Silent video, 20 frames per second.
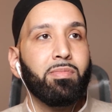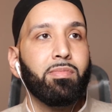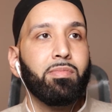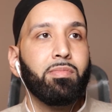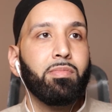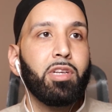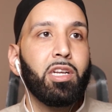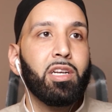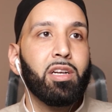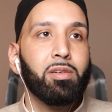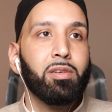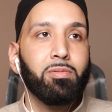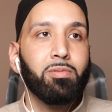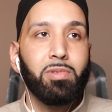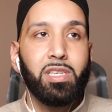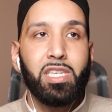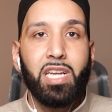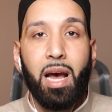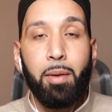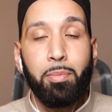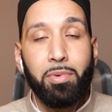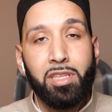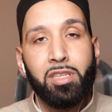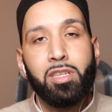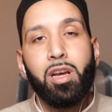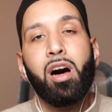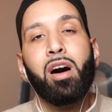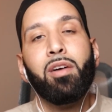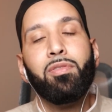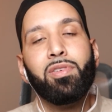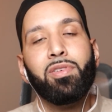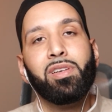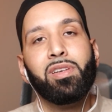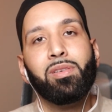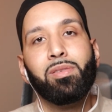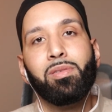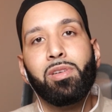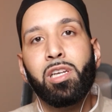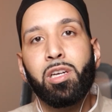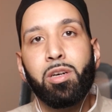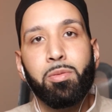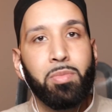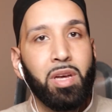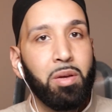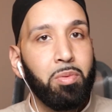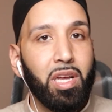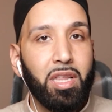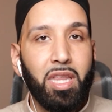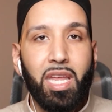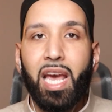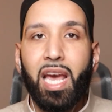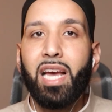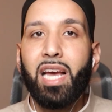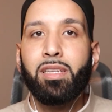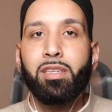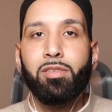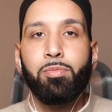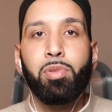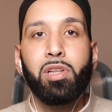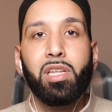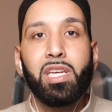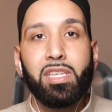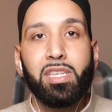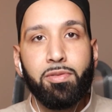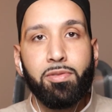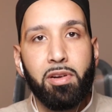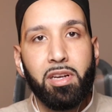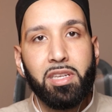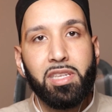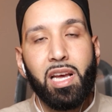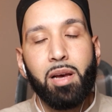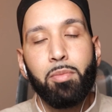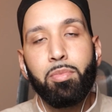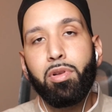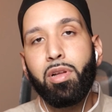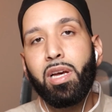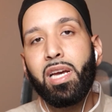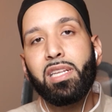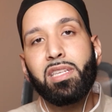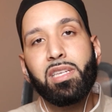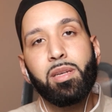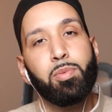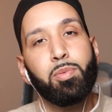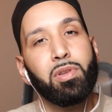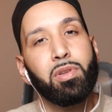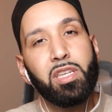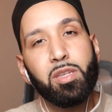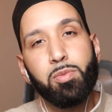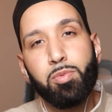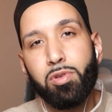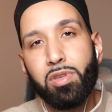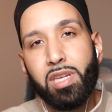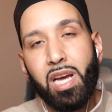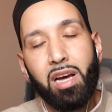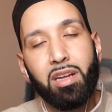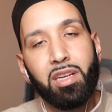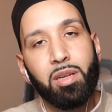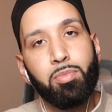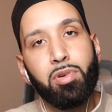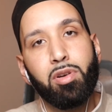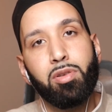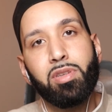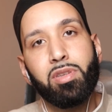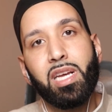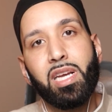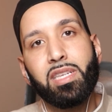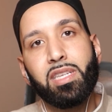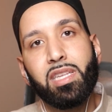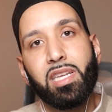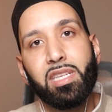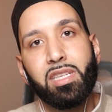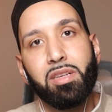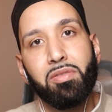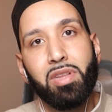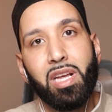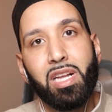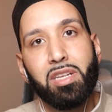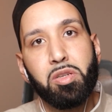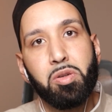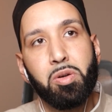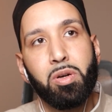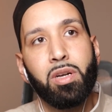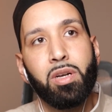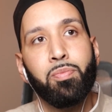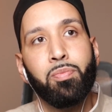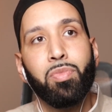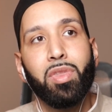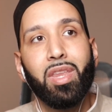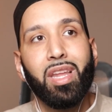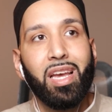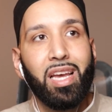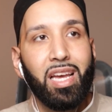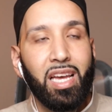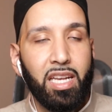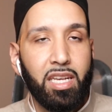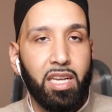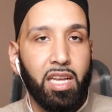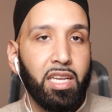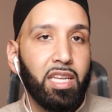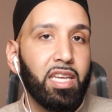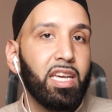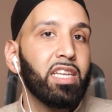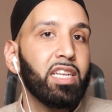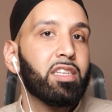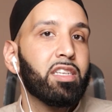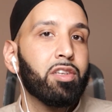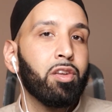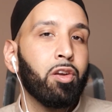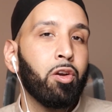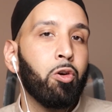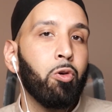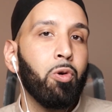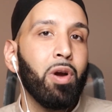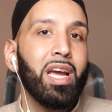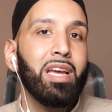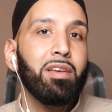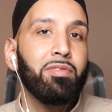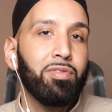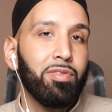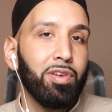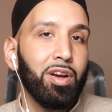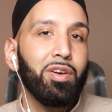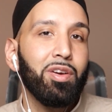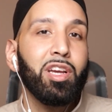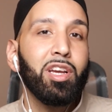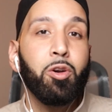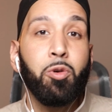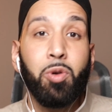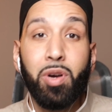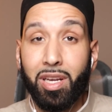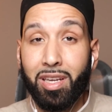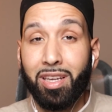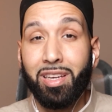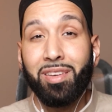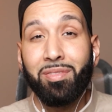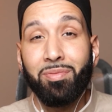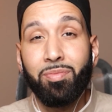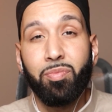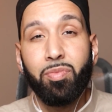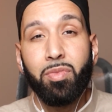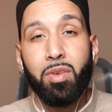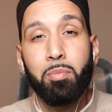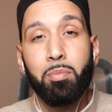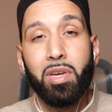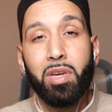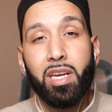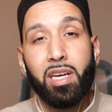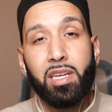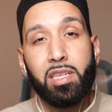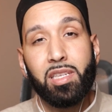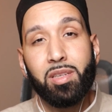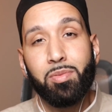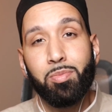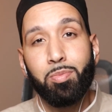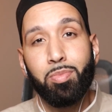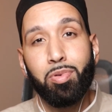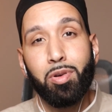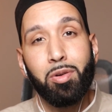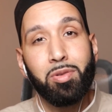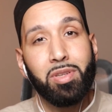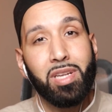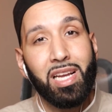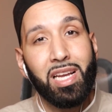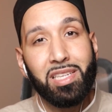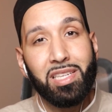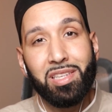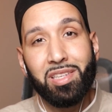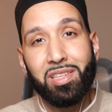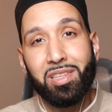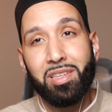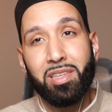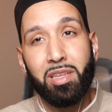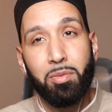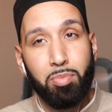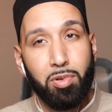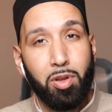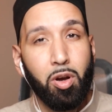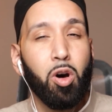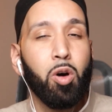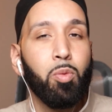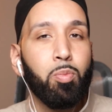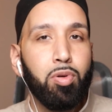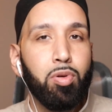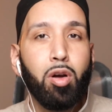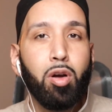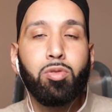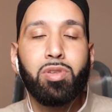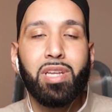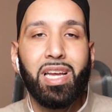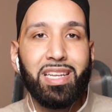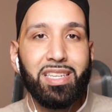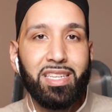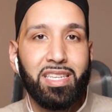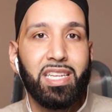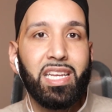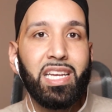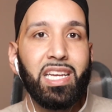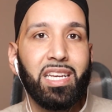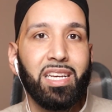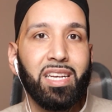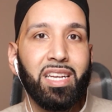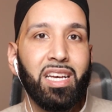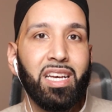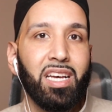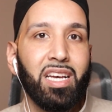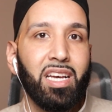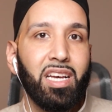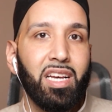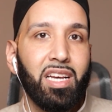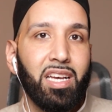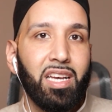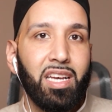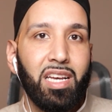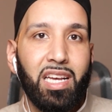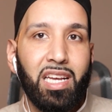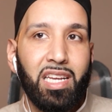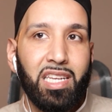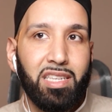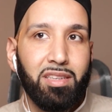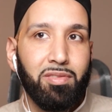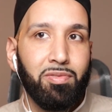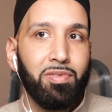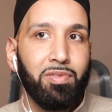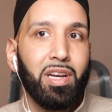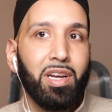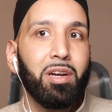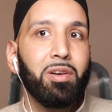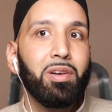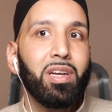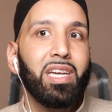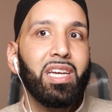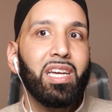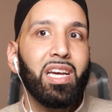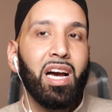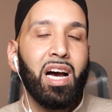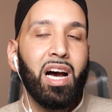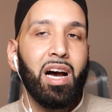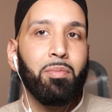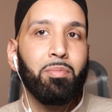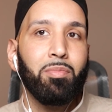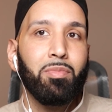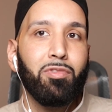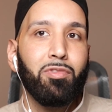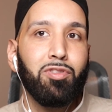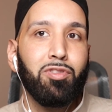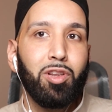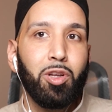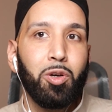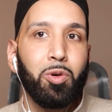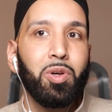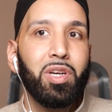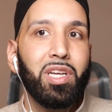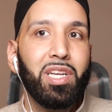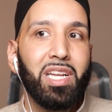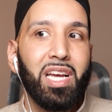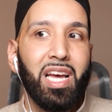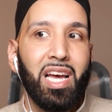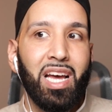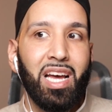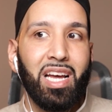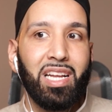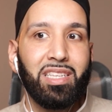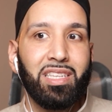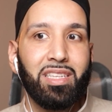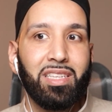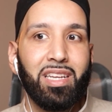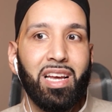which happens often, you know, maybe at the hands of police, for example, anti-police brutality, protests, things of that sort, it gets grave very quick. Because protests, the whole protest scene is very fluid and,